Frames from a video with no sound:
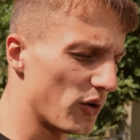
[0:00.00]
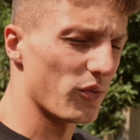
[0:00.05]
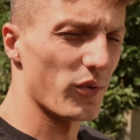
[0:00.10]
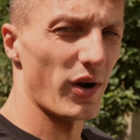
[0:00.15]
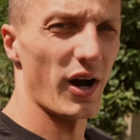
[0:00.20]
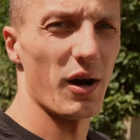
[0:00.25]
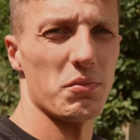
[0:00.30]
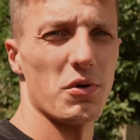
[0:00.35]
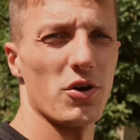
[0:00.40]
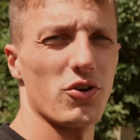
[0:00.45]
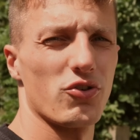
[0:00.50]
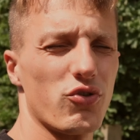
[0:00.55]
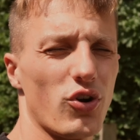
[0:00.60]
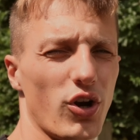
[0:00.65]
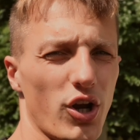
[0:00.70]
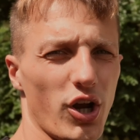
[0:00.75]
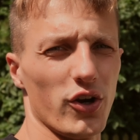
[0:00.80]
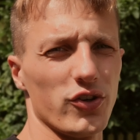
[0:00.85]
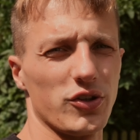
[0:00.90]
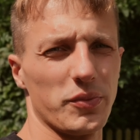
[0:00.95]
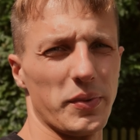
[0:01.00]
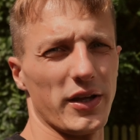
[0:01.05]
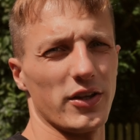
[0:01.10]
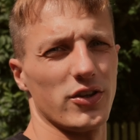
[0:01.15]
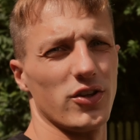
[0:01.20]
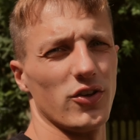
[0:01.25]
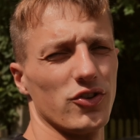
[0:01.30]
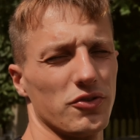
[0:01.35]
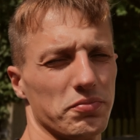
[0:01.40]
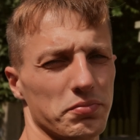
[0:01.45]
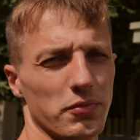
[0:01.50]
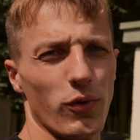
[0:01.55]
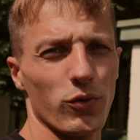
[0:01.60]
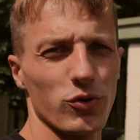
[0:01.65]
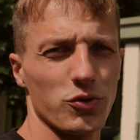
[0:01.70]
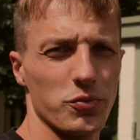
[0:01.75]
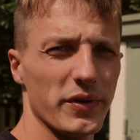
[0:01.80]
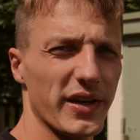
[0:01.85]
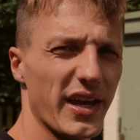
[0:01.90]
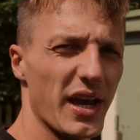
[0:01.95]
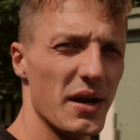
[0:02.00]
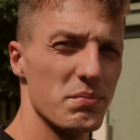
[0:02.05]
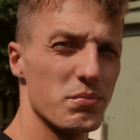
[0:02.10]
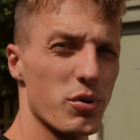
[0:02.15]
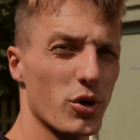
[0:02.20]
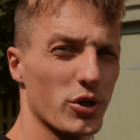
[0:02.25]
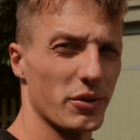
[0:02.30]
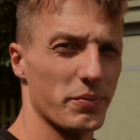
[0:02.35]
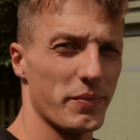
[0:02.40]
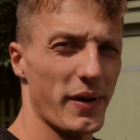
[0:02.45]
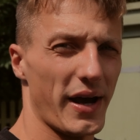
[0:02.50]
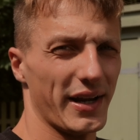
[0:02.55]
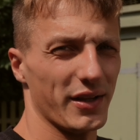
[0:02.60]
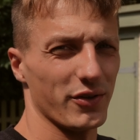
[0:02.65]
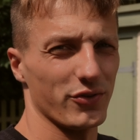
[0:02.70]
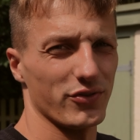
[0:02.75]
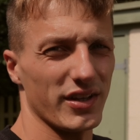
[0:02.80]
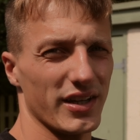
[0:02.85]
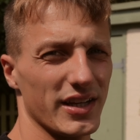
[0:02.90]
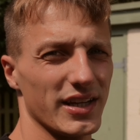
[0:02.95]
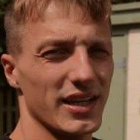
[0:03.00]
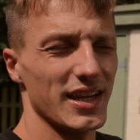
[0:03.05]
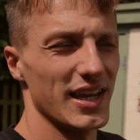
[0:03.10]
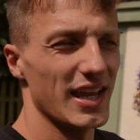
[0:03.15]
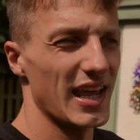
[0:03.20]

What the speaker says: well, my Scirocco is a bit too small to be getting body panels in